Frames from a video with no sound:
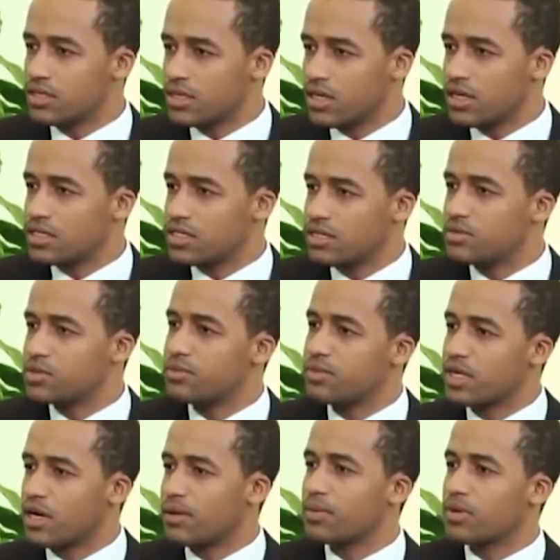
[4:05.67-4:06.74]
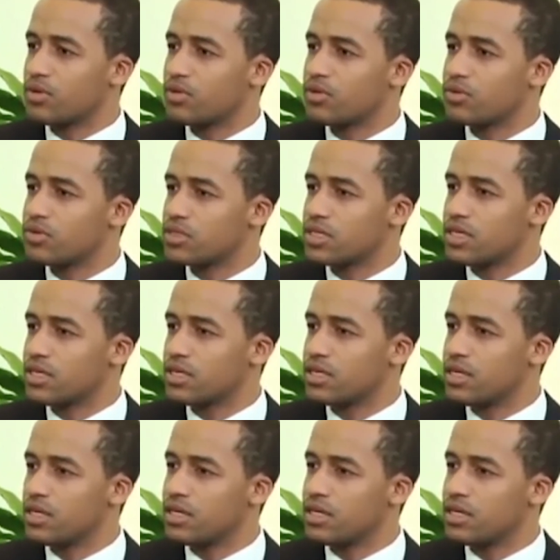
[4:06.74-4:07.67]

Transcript: clearly seems to be coming through? Was there